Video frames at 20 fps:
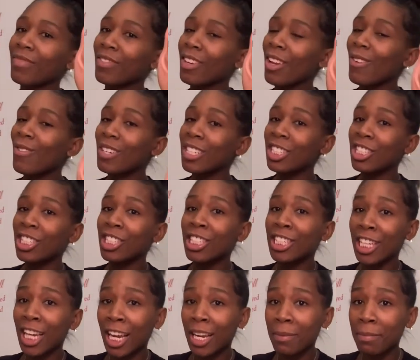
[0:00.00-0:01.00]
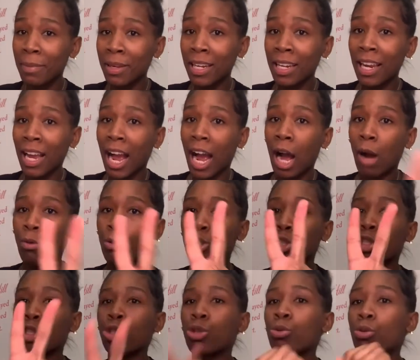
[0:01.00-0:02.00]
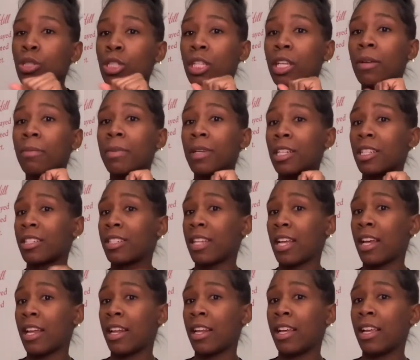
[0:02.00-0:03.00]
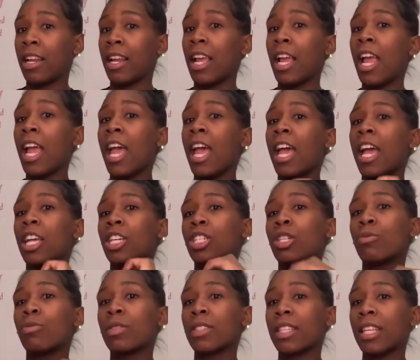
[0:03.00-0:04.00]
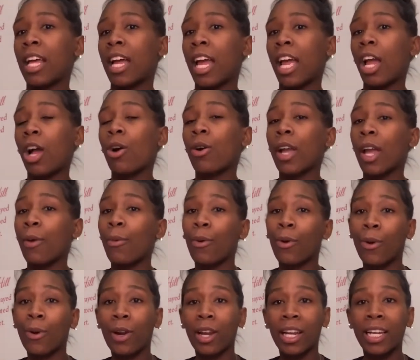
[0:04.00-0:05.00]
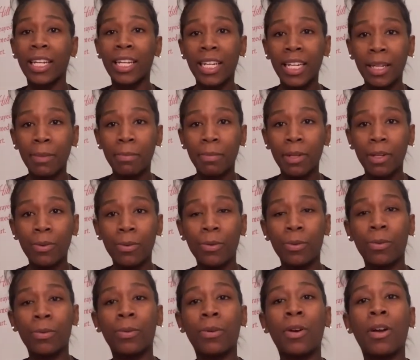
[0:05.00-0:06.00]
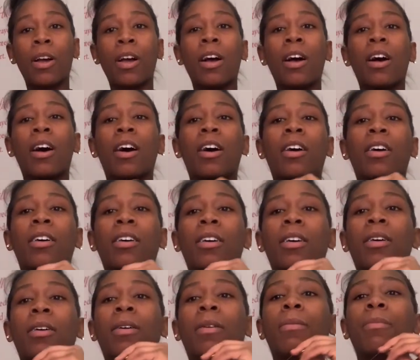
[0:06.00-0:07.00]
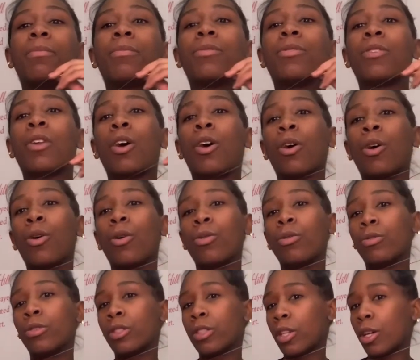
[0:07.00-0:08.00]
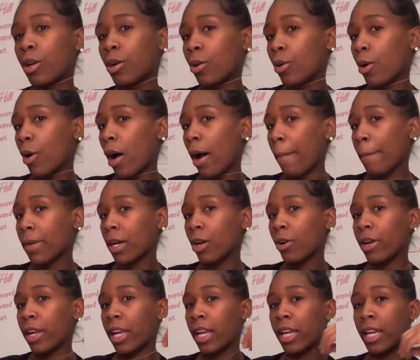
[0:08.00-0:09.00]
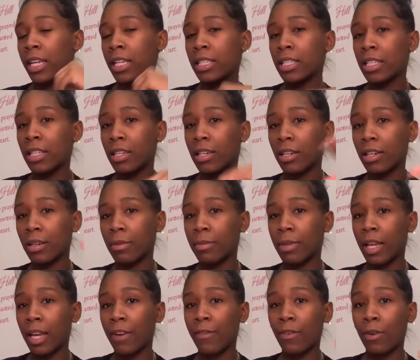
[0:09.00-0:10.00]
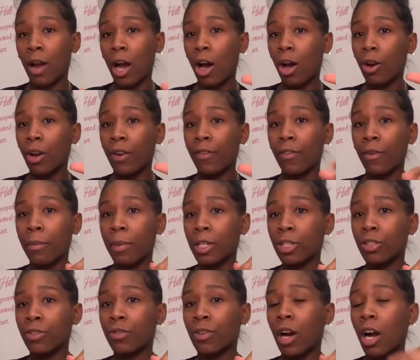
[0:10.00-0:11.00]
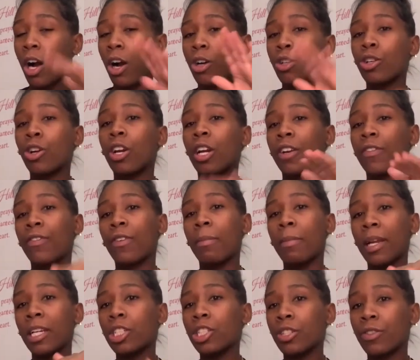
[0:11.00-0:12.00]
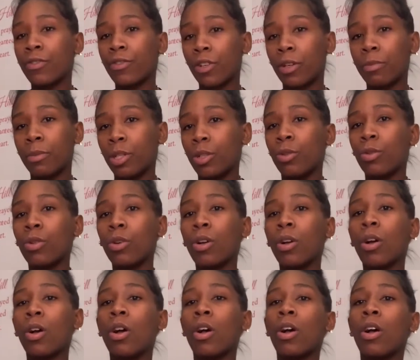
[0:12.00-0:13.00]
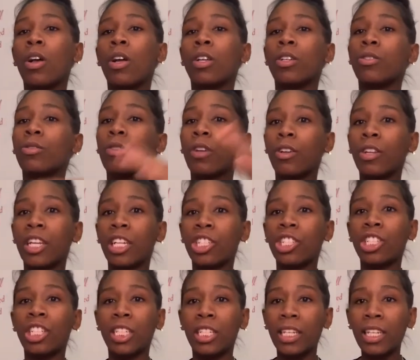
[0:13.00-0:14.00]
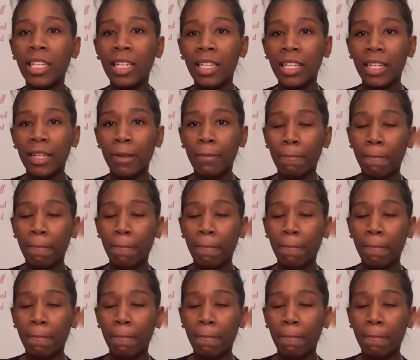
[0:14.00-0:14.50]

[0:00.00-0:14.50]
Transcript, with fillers: when she checked me, I was two centimeters down there, And she was like, okay, we're gonna keep you, um, you know, so I'm gonna go ahead and get um, the inf all the information, all your information from you, you know, that she needed.